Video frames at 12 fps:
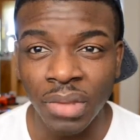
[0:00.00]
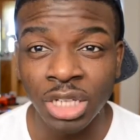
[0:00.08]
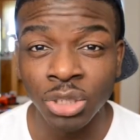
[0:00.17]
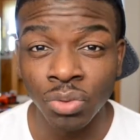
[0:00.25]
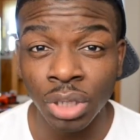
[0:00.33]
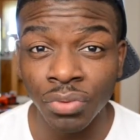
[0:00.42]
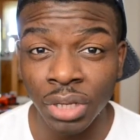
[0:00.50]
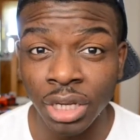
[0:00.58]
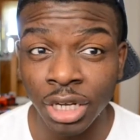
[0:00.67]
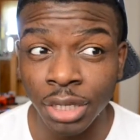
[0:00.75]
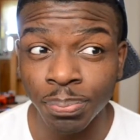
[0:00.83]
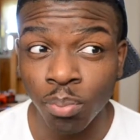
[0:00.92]
It's really, really
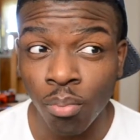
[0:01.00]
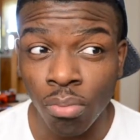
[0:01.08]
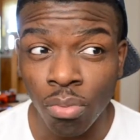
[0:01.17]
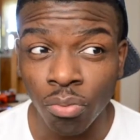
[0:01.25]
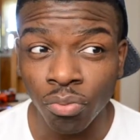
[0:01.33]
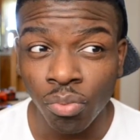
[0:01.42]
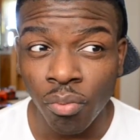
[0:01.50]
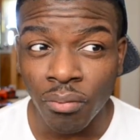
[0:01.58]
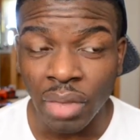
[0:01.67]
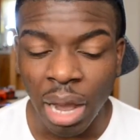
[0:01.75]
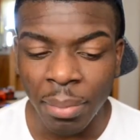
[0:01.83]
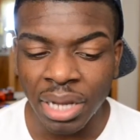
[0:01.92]
good.
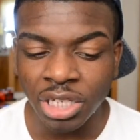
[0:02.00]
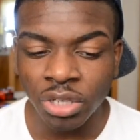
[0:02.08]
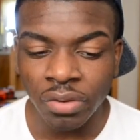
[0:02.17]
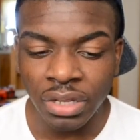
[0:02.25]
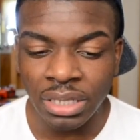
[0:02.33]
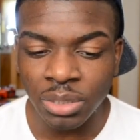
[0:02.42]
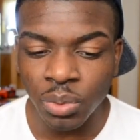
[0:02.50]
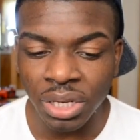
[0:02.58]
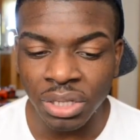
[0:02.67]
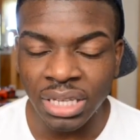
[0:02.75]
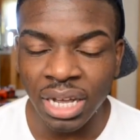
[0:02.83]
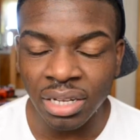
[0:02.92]
I'm not sure if this is what
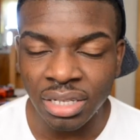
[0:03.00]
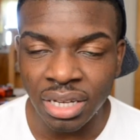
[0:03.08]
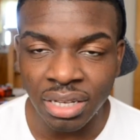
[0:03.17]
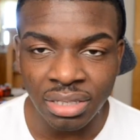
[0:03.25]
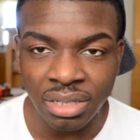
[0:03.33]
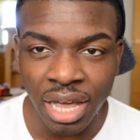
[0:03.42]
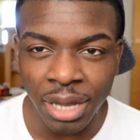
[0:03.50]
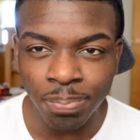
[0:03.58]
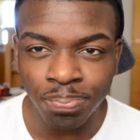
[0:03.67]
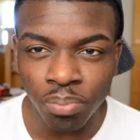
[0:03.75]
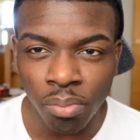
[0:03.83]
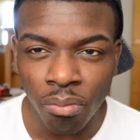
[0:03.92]
Nutella tastes like.
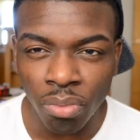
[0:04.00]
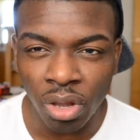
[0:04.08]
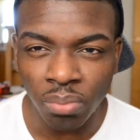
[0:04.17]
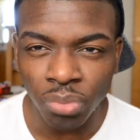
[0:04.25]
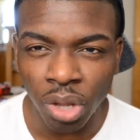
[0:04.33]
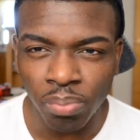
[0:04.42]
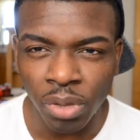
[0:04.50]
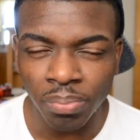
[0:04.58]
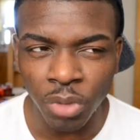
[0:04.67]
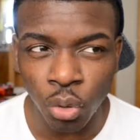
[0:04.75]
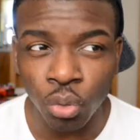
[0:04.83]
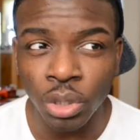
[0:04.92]

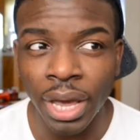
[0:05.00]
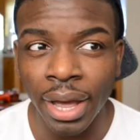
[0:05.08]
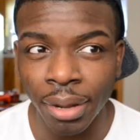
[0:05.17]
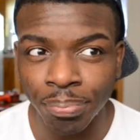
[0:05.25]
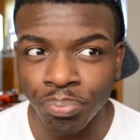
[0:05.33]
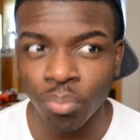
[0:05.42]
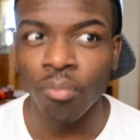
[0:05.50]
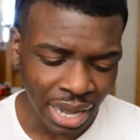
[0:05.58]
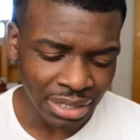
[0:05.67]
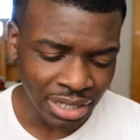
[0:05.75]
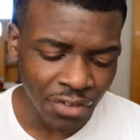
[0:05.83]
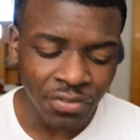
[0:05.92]
Oh yeah,
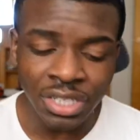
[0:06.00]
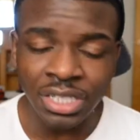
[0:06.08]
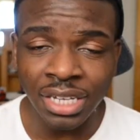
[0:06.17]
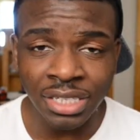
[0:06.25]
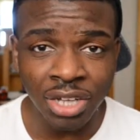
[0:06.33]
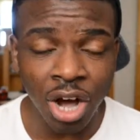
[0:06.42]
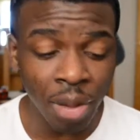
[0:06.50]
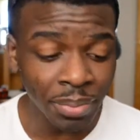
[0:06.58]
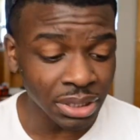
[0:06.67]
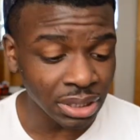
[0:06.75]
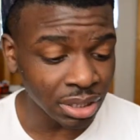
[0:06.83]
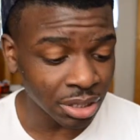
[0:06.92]
I definitely taste the
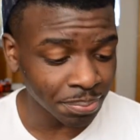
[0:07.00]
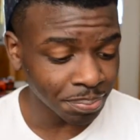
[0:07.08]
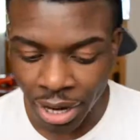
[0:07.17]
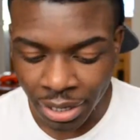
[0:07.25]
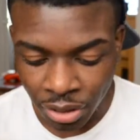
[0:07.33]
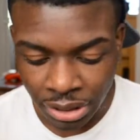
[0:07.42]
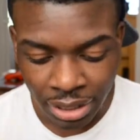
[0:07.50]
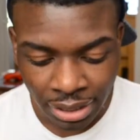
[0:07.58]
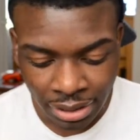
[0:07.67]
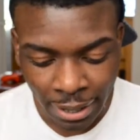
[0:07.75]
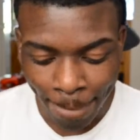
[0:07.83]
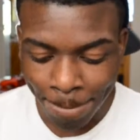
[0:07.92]
almonds in it. All right, on to the
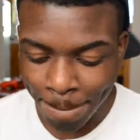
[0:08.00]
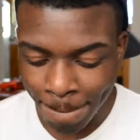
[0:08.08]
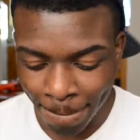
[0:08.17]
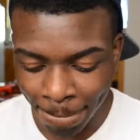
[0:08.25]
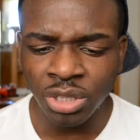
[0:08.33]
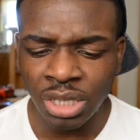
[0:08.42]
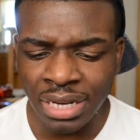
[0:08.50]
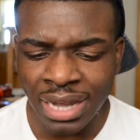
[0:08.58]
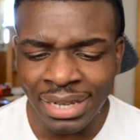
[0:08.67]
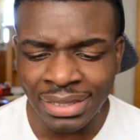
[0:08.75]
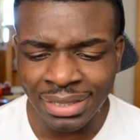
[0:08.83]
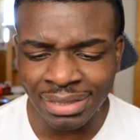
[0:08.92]
next thing. So the
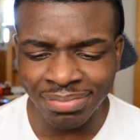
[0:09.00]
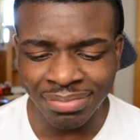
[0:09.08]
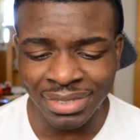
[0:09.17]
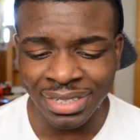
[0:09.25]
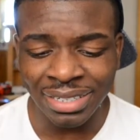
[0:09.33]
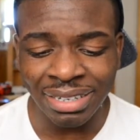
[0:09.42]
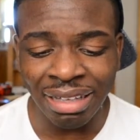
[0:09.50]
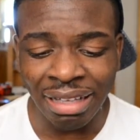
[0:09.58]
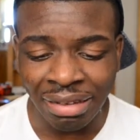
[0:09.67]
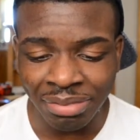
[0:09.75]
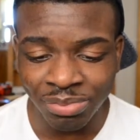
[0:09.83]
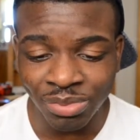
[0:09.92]
next, I
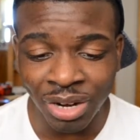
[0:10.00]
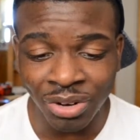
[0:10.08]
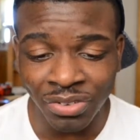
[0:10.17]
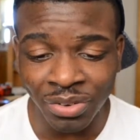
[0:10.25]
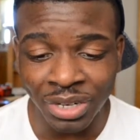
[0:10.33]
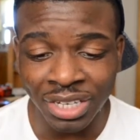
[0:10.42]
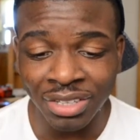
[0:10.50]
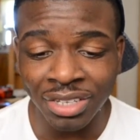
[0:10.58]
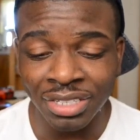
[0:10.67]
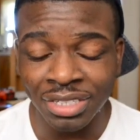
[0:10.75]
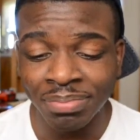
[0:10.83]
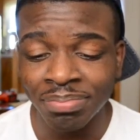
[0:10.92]
don't know if I wanna eat
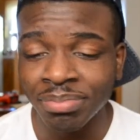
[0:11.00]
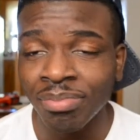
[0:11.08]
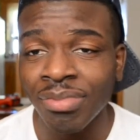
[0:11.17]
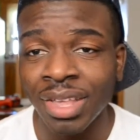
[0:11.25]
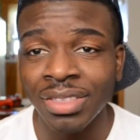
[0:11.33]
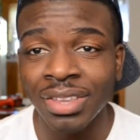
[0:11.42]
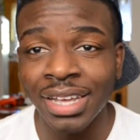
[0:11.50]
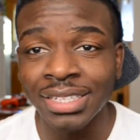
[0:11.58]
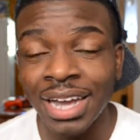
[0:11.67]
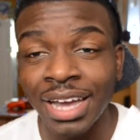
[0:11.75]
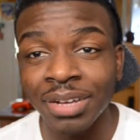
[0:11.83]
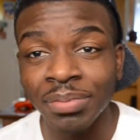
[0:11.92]
this. The
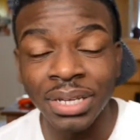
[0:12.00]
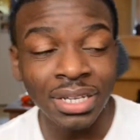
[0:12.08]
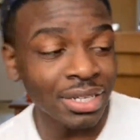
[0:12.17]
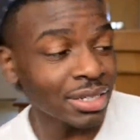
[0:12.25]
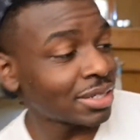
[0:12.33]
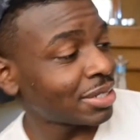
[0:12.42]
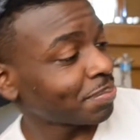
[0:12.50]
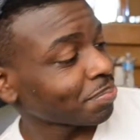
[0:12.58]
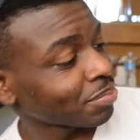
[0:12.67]
next item is